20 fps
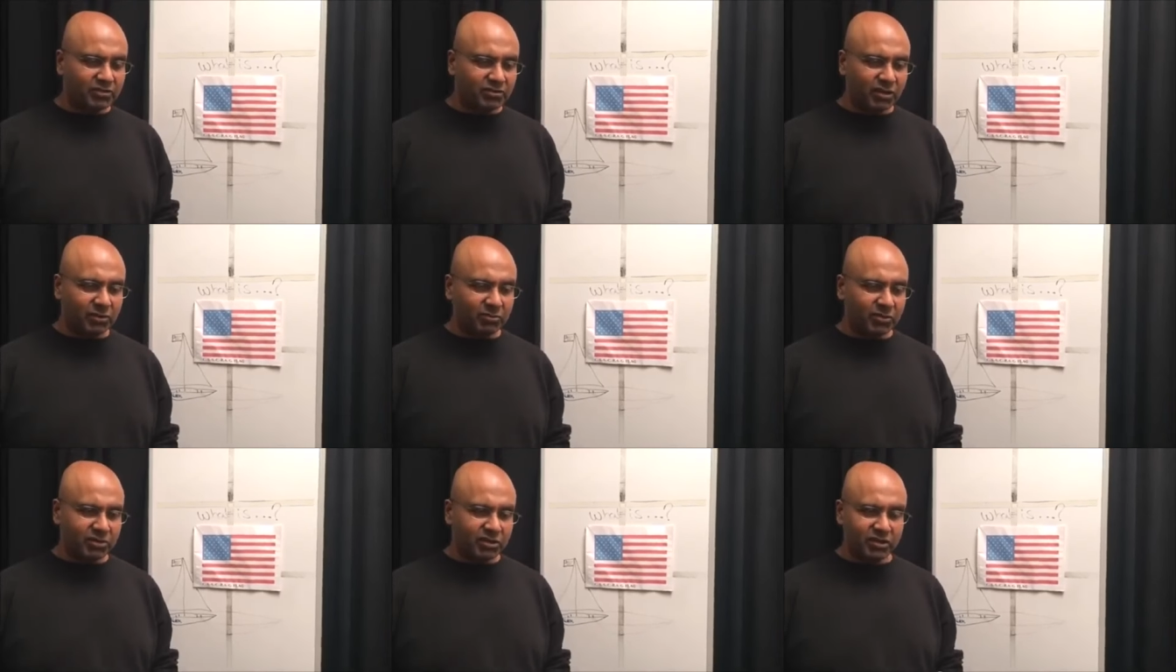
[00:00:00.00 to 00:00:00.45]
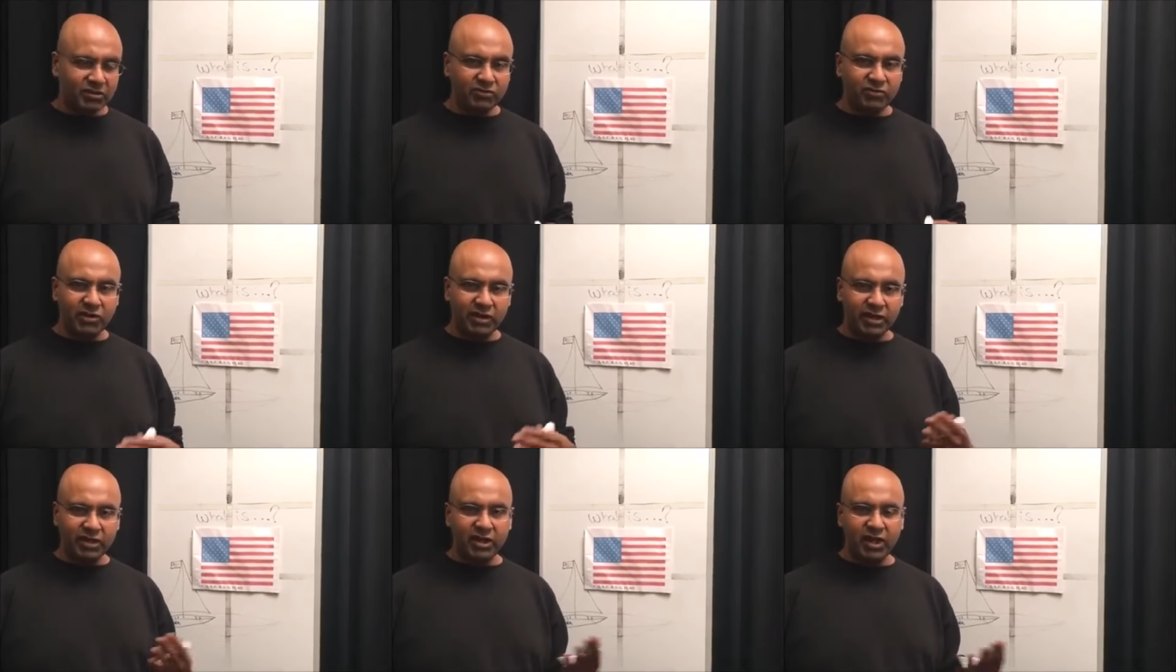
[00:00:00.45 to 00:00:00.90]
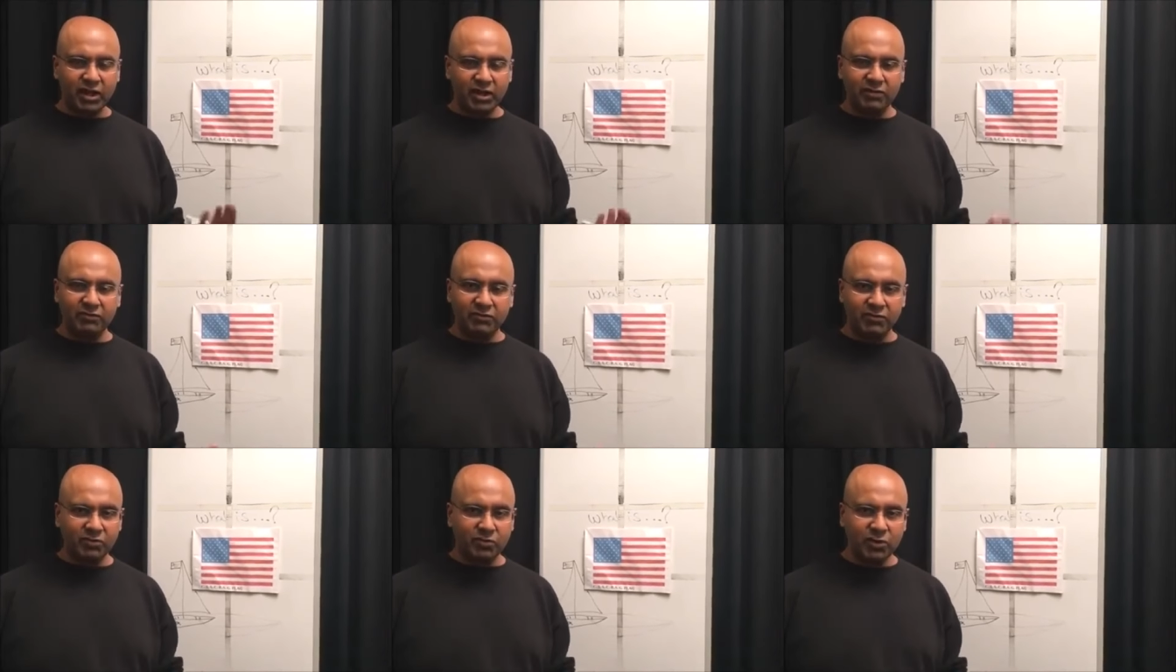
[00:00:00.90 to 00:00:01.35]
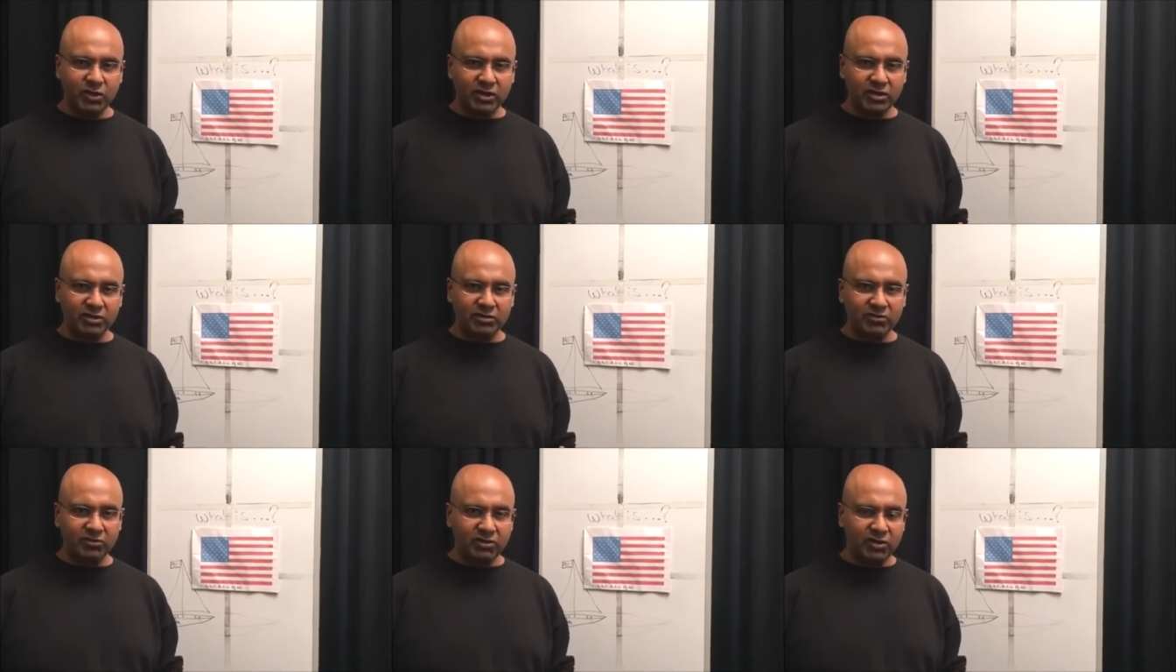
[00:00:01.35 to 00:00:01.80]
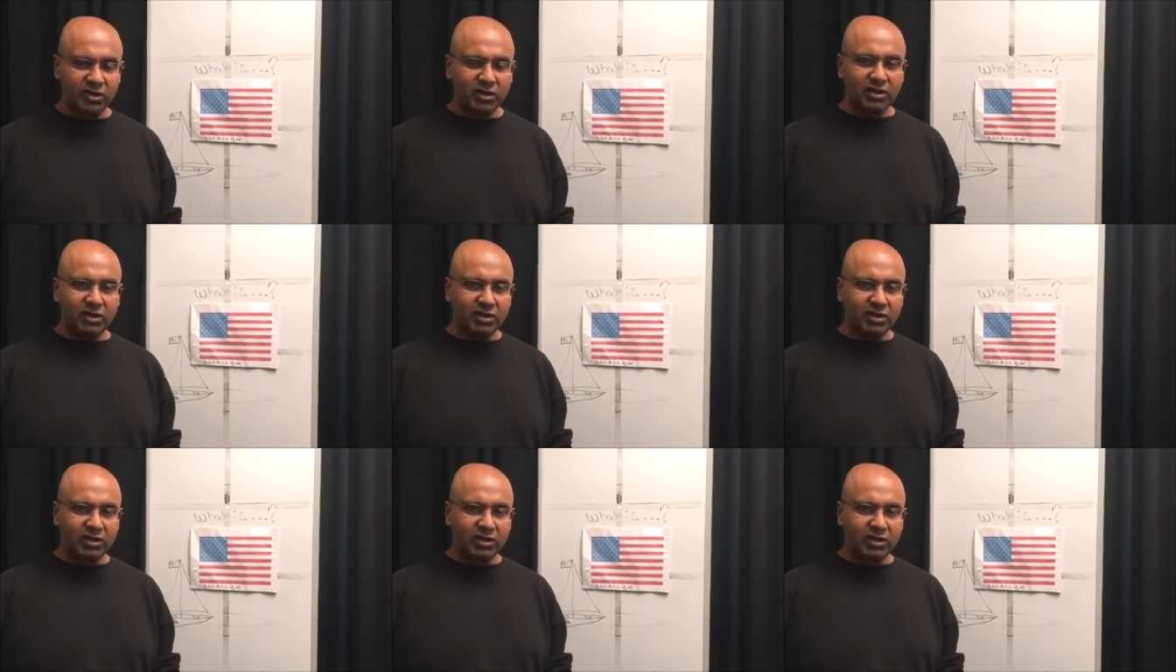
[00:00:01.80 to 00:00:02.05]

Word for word: Some of these very colorful words.